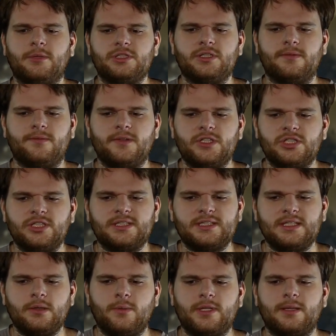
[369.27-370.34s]
much
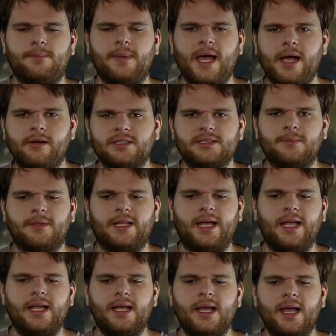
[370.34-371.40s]
efficiency with the power
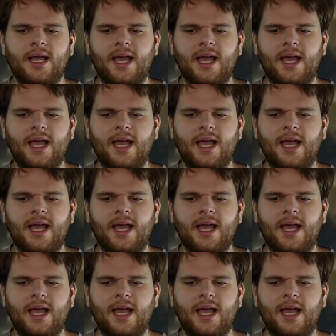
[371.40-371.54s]
supply